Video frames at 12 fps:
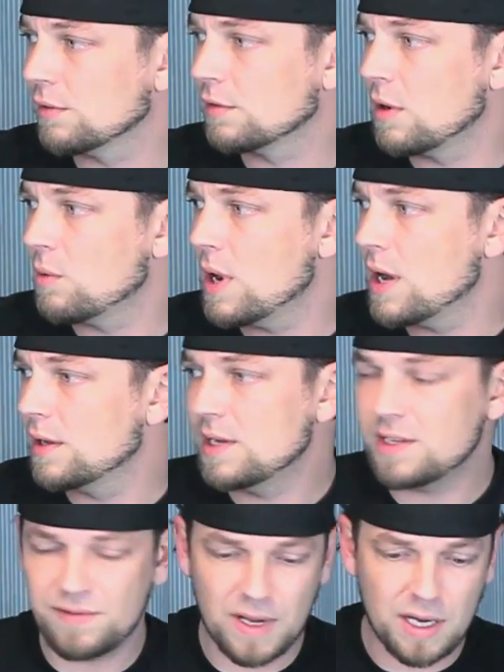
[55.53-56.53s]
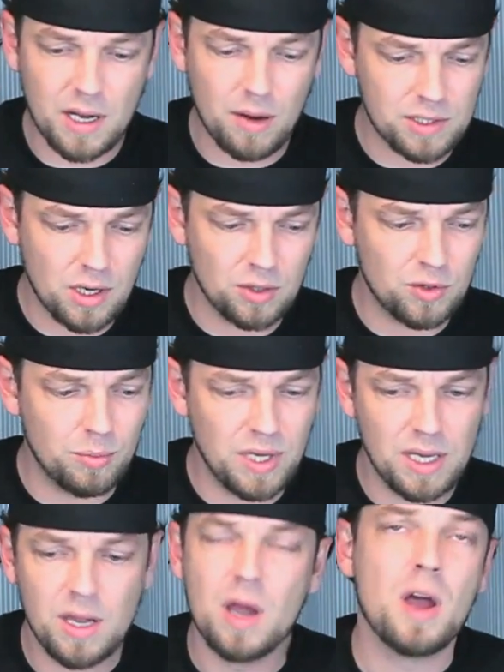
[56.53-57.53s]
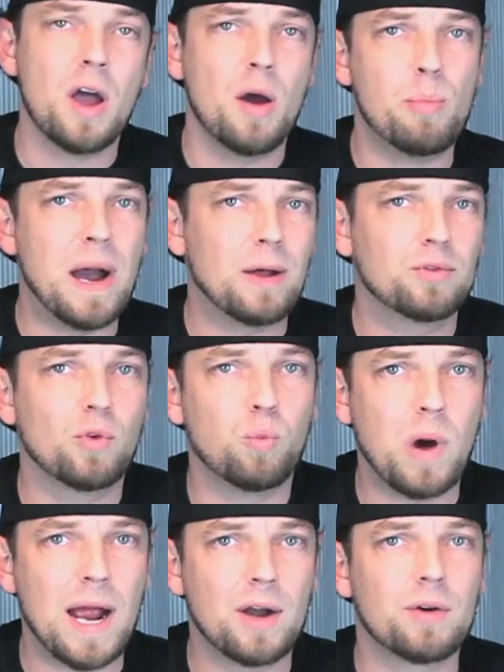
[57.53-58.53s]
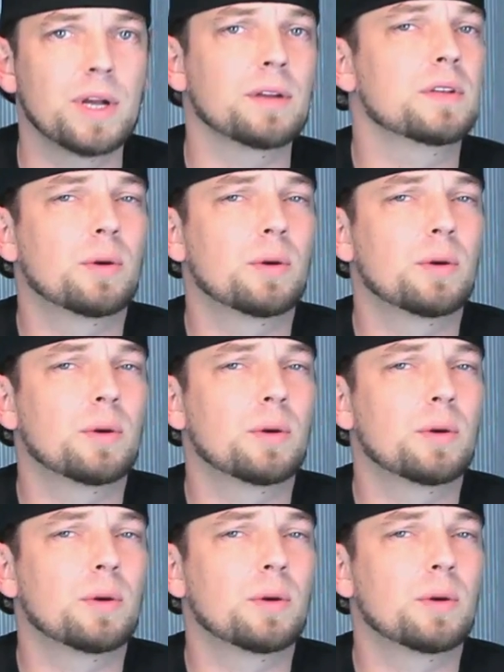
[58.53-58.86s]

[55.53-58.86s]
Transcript: So uh, this video is going to be about the wiring.